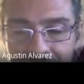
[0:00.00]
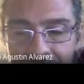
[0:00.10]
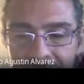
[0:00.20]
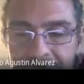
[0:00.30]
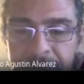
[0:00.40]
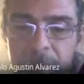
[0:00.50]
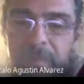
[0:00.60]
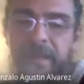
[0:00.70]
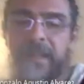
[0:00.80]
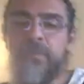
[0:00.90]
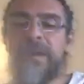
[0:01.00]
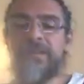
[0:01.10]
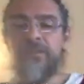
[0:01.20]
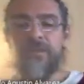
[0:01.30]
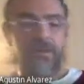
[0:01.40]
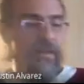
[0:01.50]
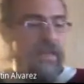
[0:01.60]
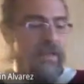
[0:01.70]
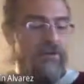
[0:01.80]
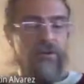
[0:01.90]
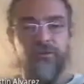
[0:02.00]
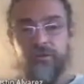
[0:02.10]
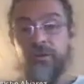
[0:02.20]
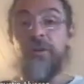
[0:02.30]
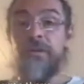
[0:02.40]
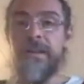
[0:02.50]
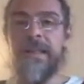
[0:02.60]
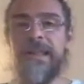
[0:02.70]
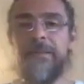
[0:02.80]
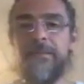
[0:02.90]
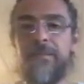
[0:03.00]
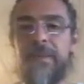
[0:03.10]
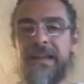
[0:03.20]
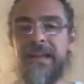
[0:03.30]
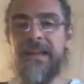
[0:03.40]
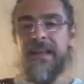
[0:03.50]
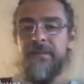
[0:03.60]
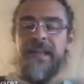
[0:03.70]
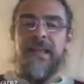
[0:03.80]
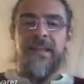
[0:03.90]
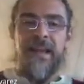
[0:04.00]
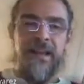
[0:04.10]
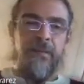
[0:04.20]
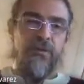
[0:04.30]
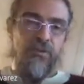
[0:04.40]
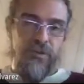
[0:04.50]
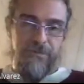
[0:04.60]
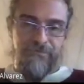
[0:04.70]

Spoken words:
effective number that was controlled by the ideal evolution.